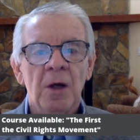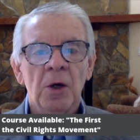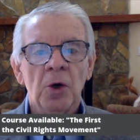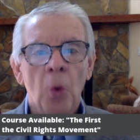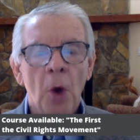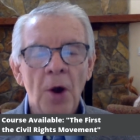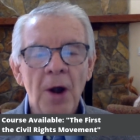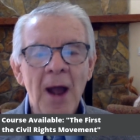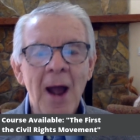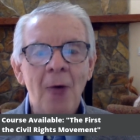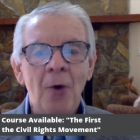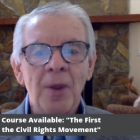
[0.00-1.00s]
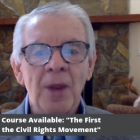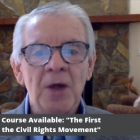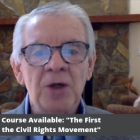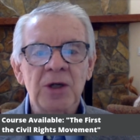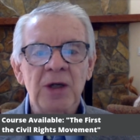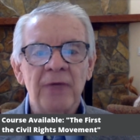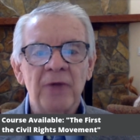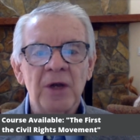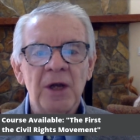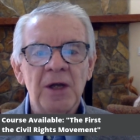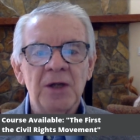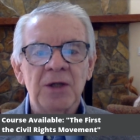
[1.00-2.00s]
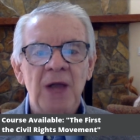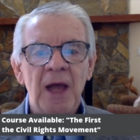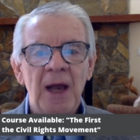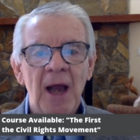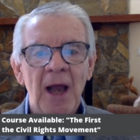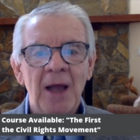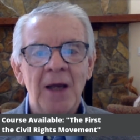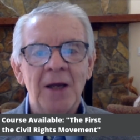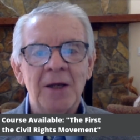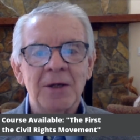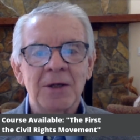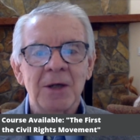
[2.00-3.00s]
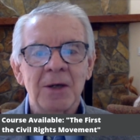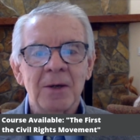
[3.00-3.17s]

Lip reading: who are now in their 70s and 80s.